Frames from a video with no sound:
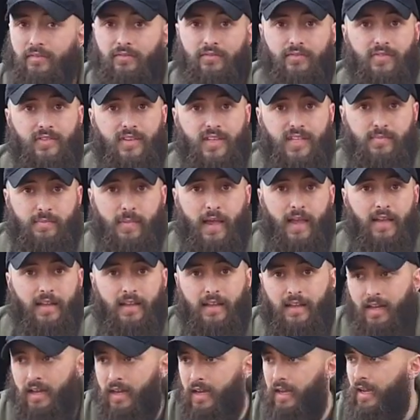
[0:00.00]
with the spec
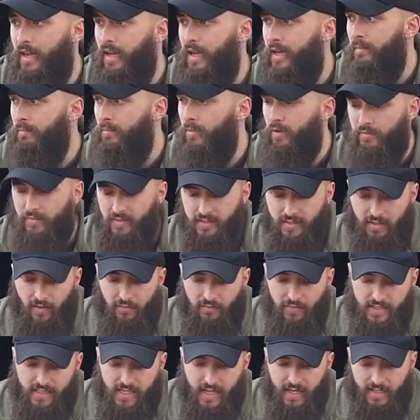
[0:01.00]
um, of, the, of
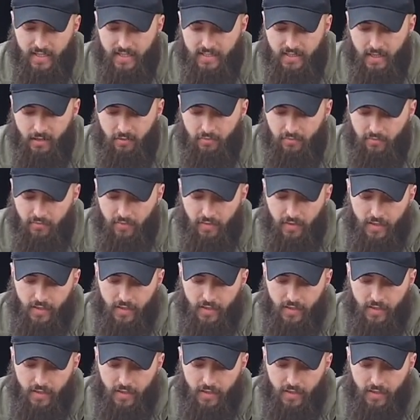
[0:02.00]
the tent itself.